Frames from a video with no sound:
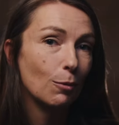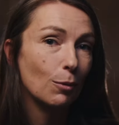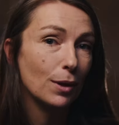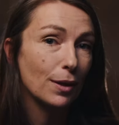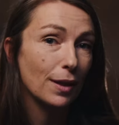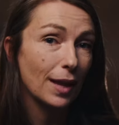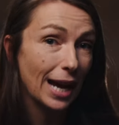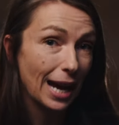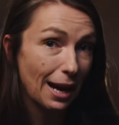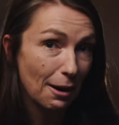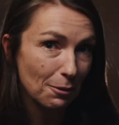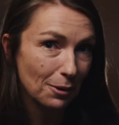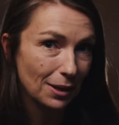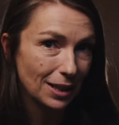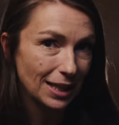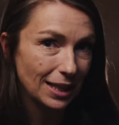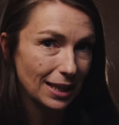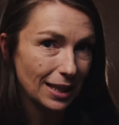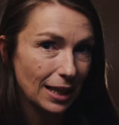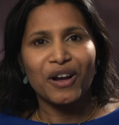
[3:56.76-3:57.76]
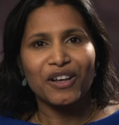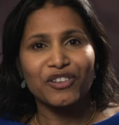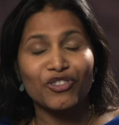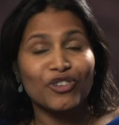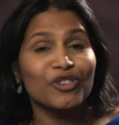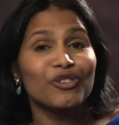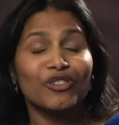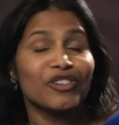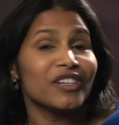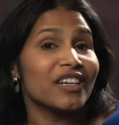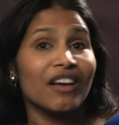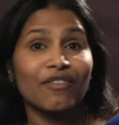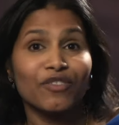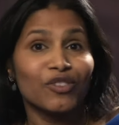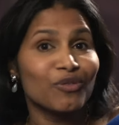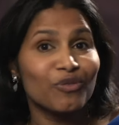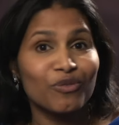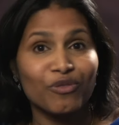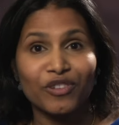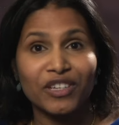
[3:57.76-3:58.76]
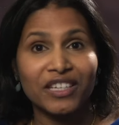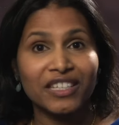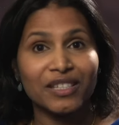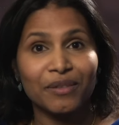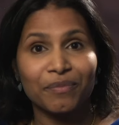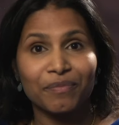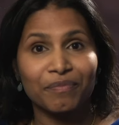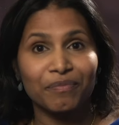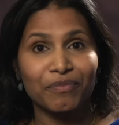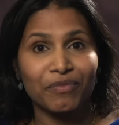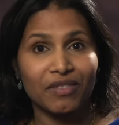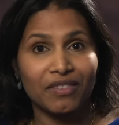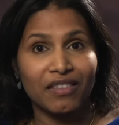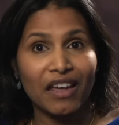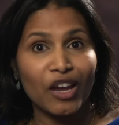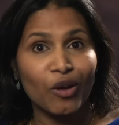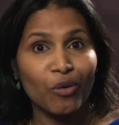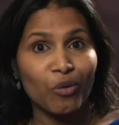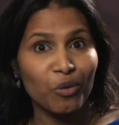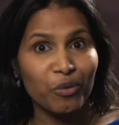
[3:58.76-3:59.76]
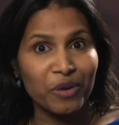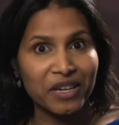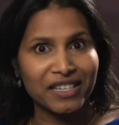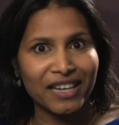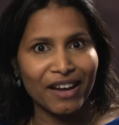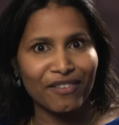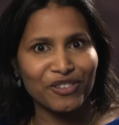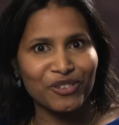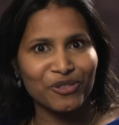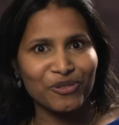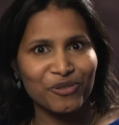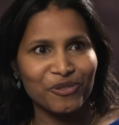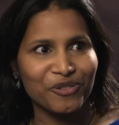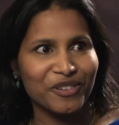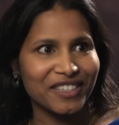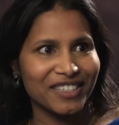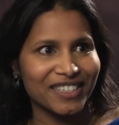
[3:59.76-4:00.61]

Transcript: with Harry. Children love stories. They always have a story